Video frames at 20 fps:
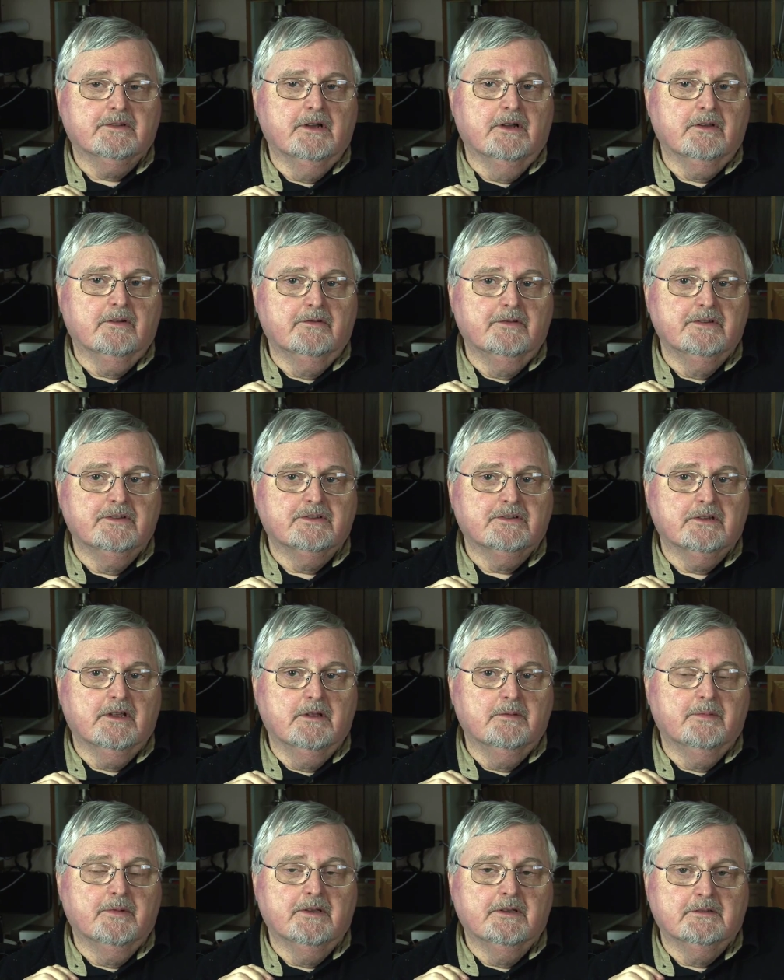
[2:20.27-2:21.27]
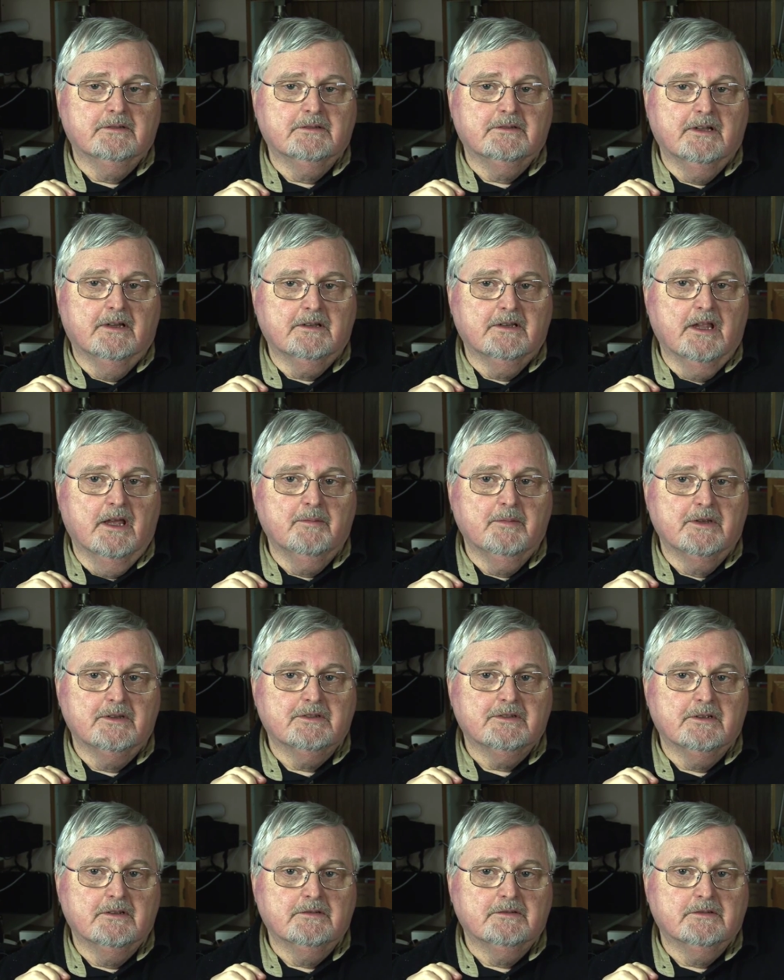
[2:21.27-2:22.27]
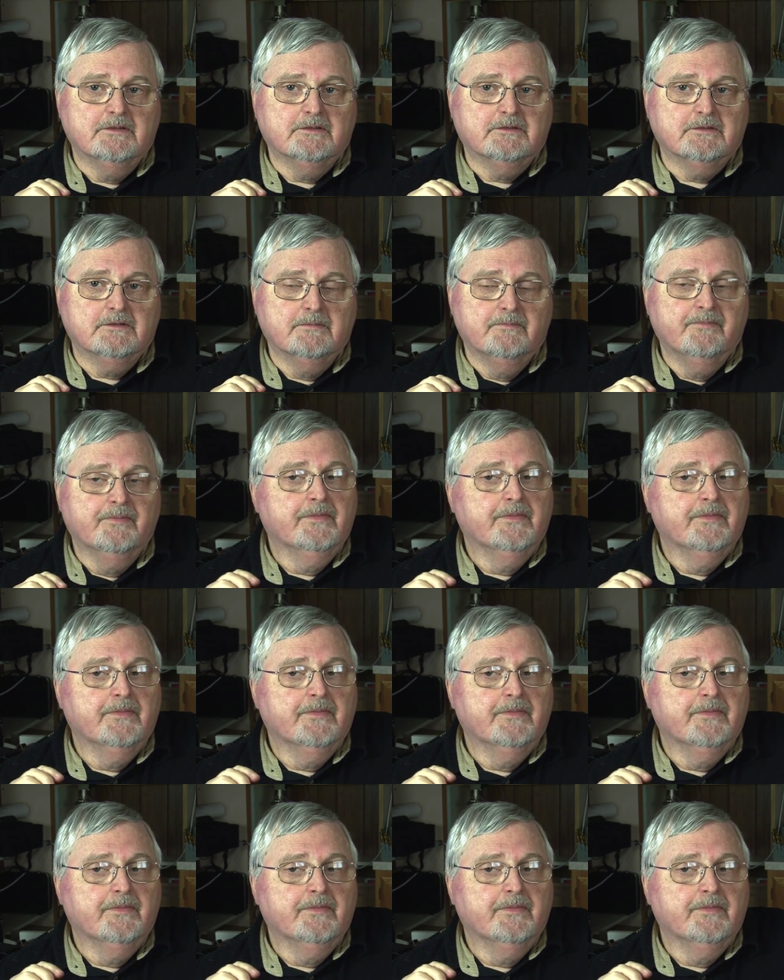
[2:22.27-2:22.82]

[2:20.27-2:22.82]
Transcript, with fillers: color, and shape in the dynamic changes.